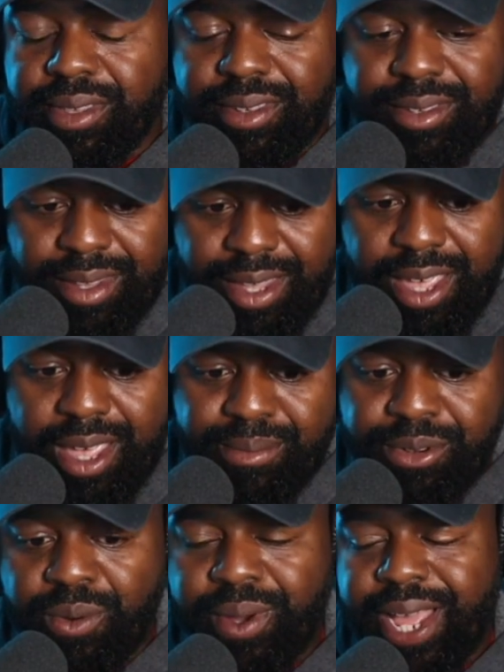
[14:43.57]
seeing
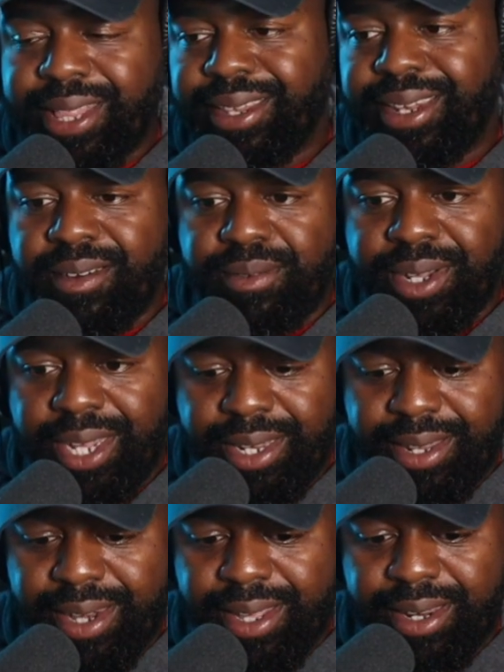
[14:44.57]
him do it at the level he
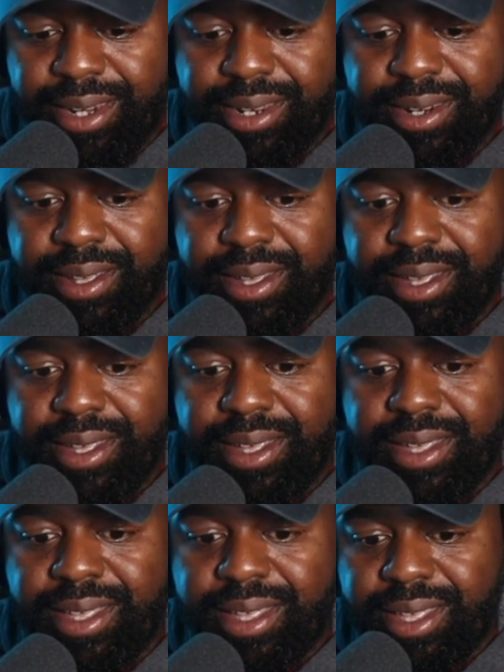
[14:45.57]
did it
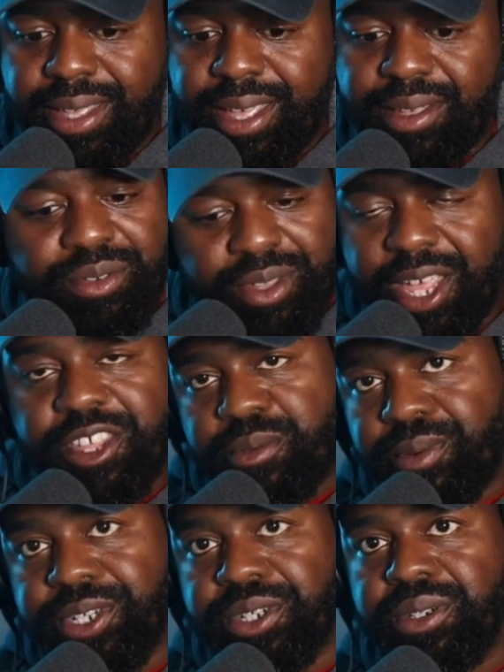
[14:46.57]
is
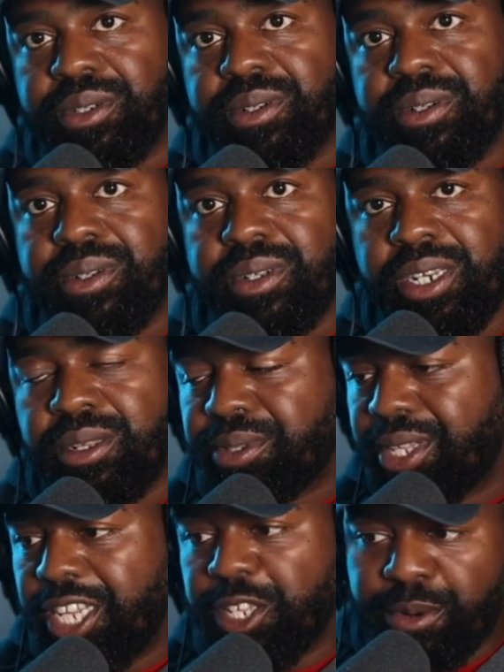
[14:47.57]
inspirational. You know what I'm
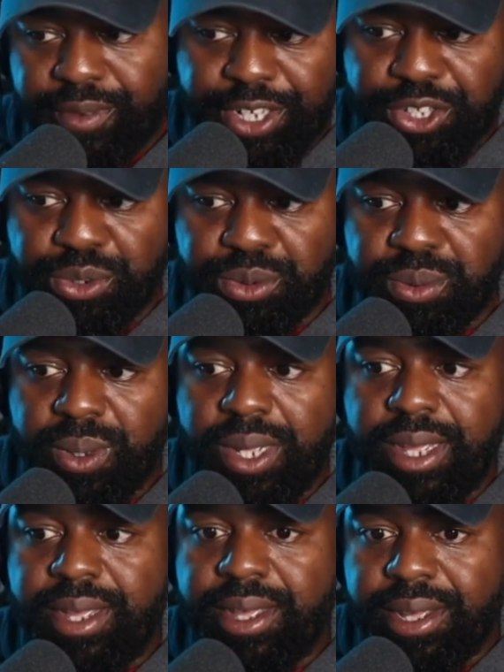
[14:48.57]
saying? Inspirational
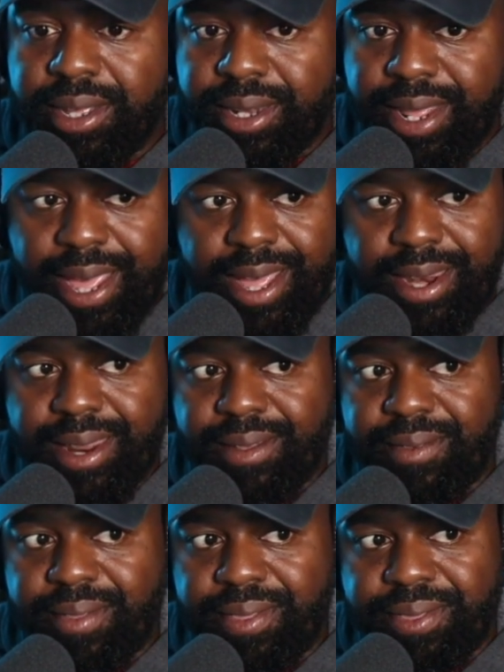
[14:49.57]
that
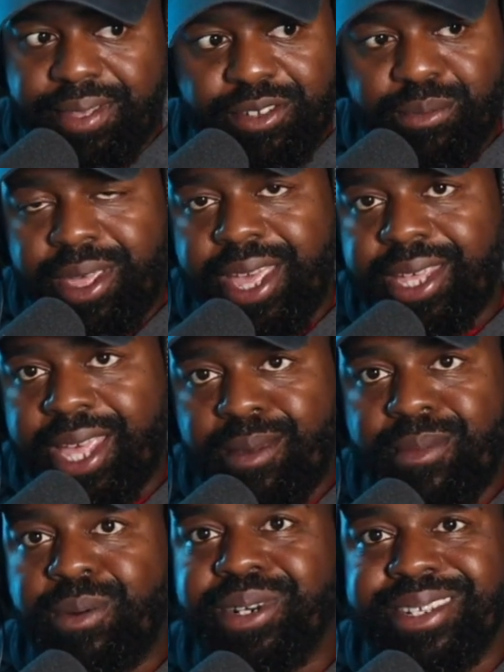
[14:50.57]
this man
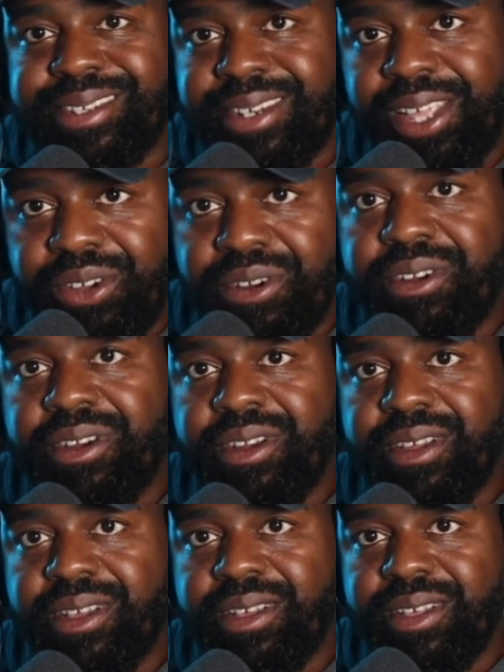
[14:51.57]
came out with a sneaker.
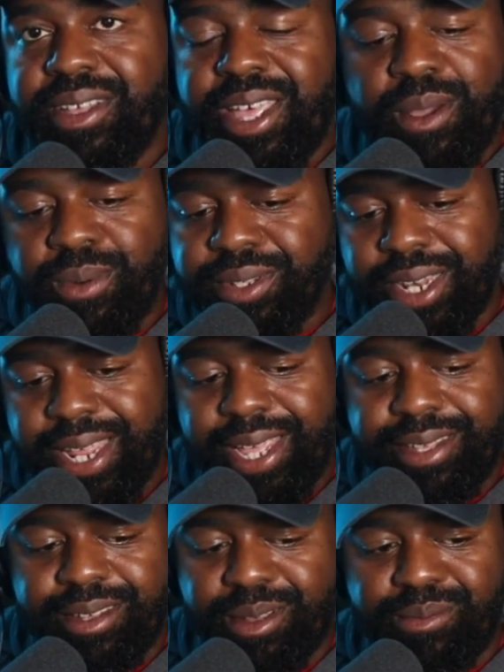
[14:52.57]
It wasn't
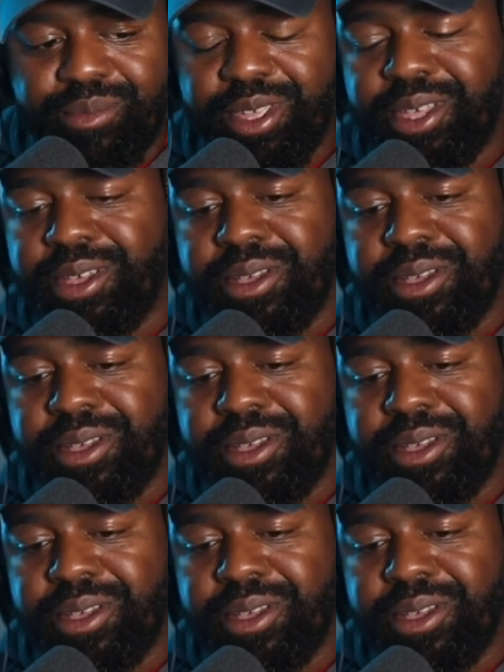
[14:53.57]
like some